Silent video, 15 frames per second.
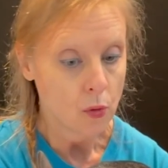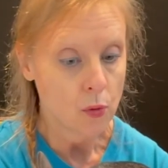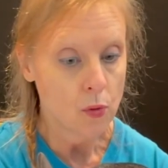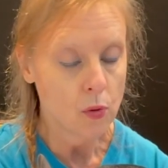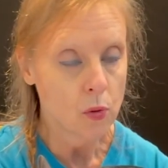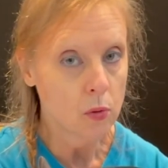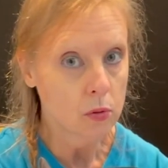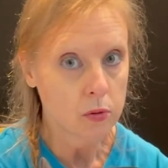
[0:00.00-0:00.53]

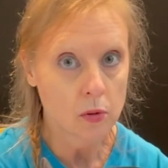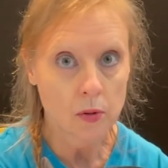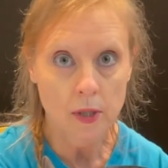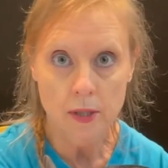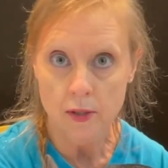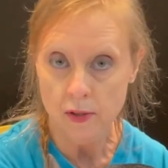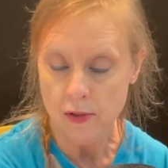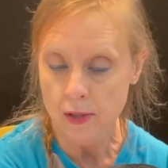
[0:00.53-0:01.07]
Ooh, Luna
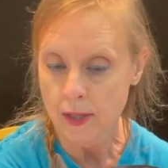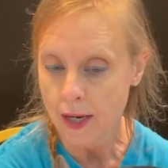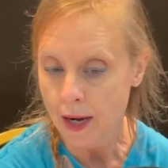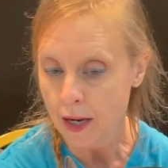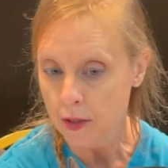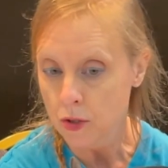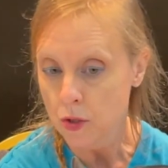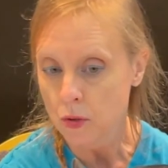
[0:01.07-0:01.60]
does
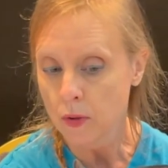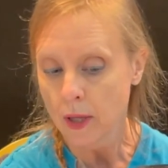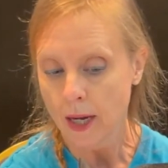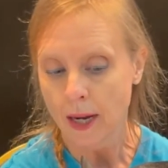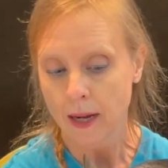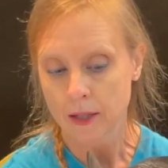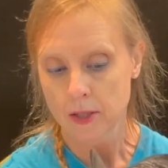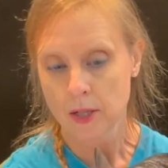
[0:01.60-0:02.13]
not do
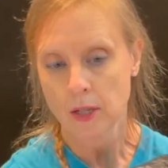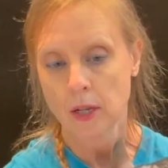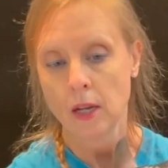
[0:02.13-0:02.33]
that.